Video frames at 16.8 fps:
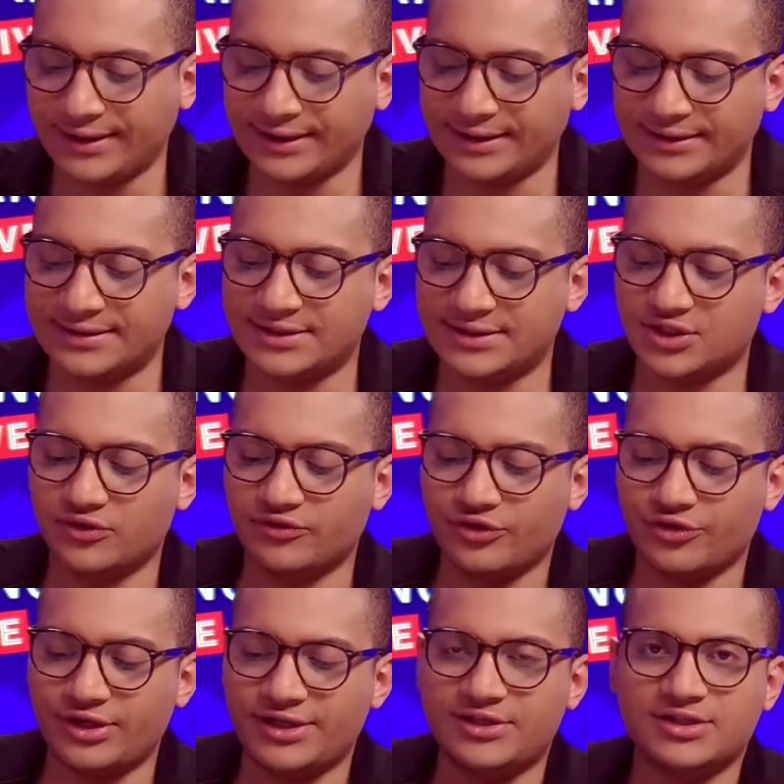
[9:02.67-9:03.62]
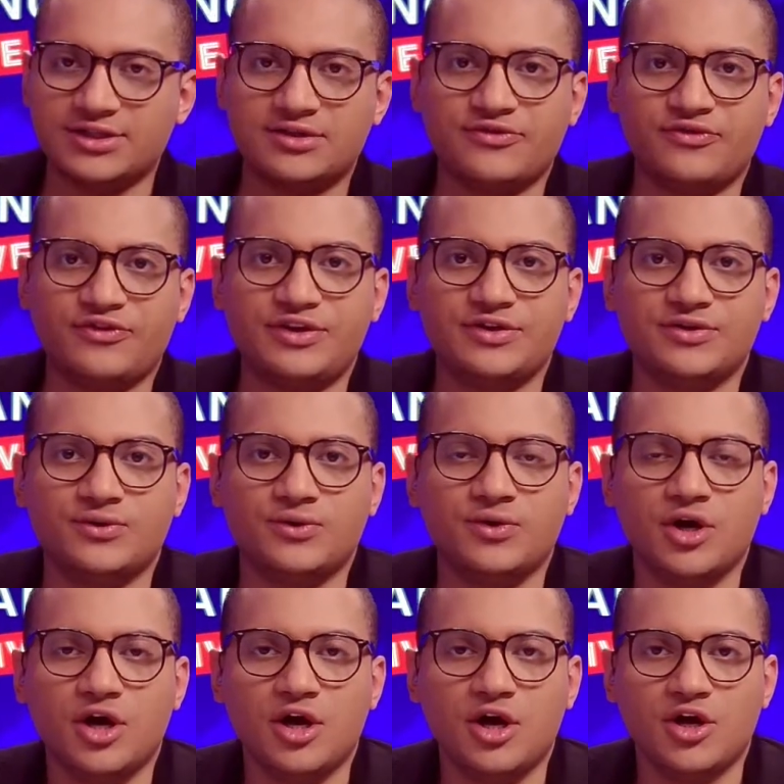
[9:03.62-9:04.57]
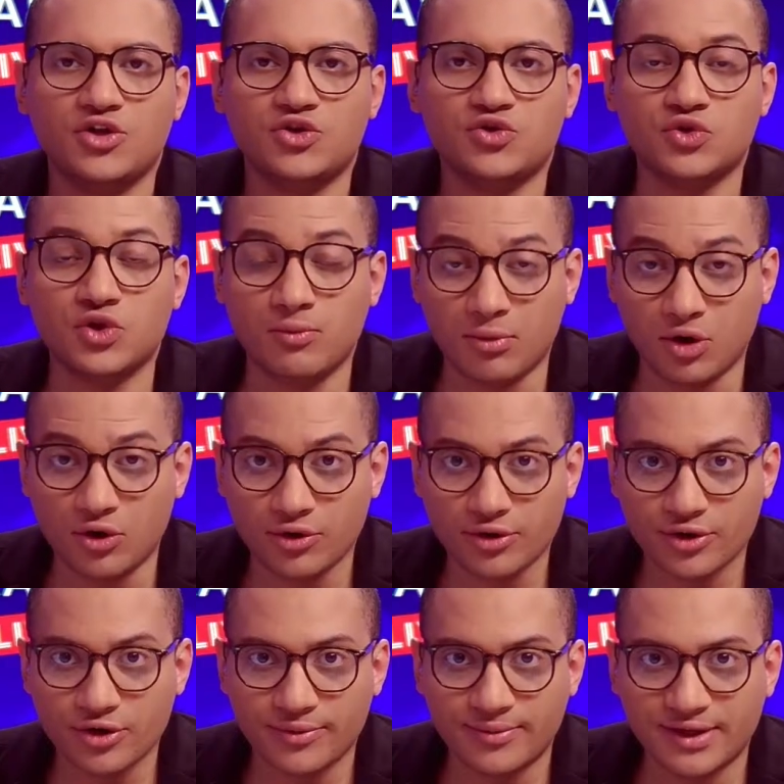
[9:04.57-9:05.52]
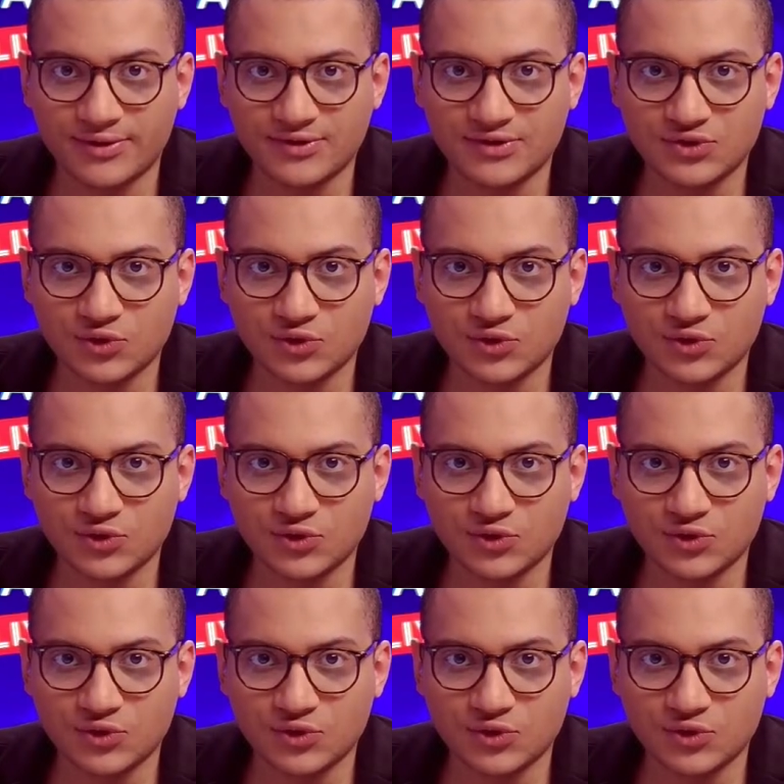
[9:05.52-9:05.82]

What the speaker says: and discover a little video to know more about